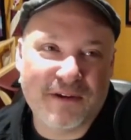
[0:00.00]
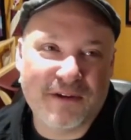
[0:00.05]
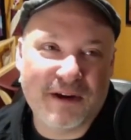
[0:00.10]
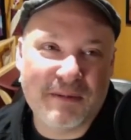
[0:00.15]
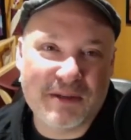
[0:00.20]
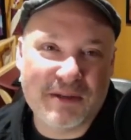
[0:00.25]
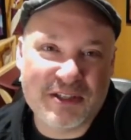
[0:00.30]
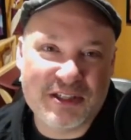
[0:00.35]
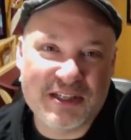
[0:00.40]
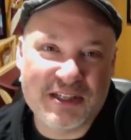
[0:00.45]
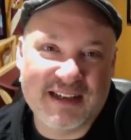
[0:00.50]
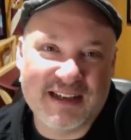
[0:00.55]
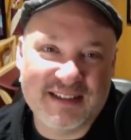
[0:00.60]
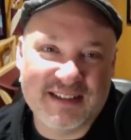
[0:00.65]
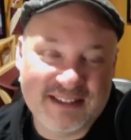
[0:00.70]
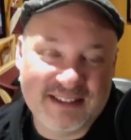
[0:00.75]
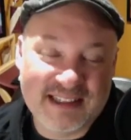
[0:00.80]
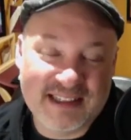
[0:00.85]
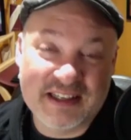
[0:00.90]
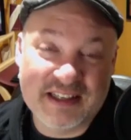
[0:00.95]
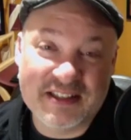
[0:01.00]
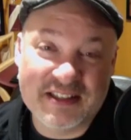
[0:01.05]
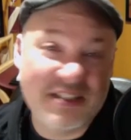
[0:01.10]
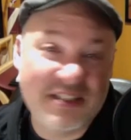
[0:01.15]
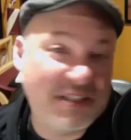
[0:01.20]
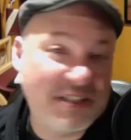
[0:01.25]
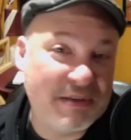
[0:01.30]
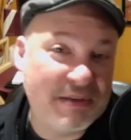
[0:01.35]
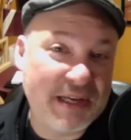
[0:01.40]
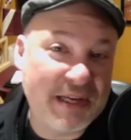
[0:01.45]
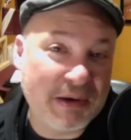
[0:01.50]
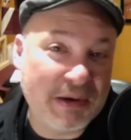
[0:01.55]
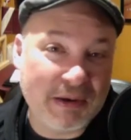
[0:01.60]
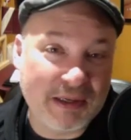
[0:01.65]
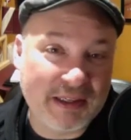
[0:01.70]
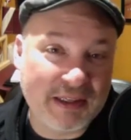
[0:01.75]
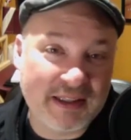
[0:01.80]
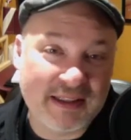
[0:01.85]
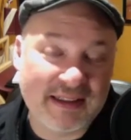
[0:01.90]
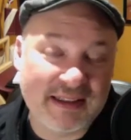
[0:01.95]
very much done in a studio
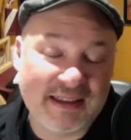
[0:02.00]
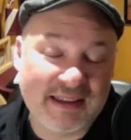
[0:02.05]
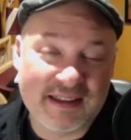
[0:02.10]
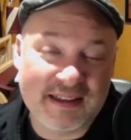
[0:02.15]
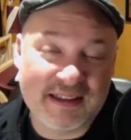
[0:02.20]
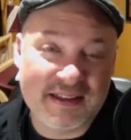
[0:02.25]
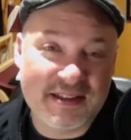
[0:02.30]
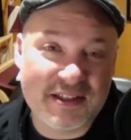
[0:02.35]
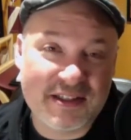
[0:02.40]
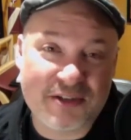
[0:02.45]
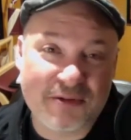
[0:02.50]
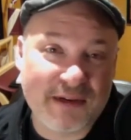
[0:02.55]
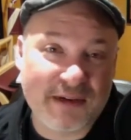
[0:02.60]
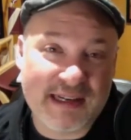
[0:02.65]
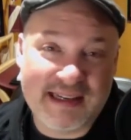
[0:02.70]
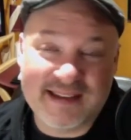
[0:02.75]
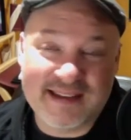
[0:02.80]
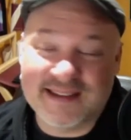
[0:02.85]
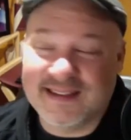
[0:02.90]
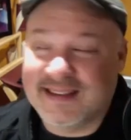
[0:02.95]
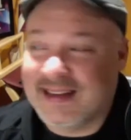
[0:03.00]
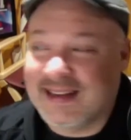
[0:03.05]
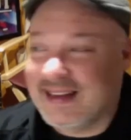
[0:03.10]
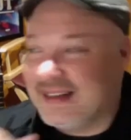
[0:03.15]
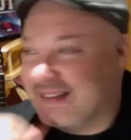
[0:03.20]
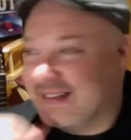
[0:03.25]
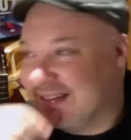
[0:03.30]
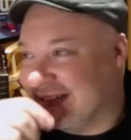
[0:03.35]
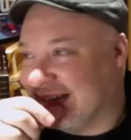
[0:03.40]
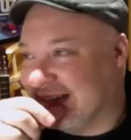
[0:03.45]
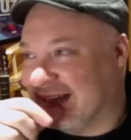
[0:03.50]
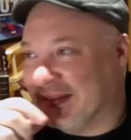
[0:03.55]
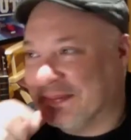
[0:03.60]
on a screen. And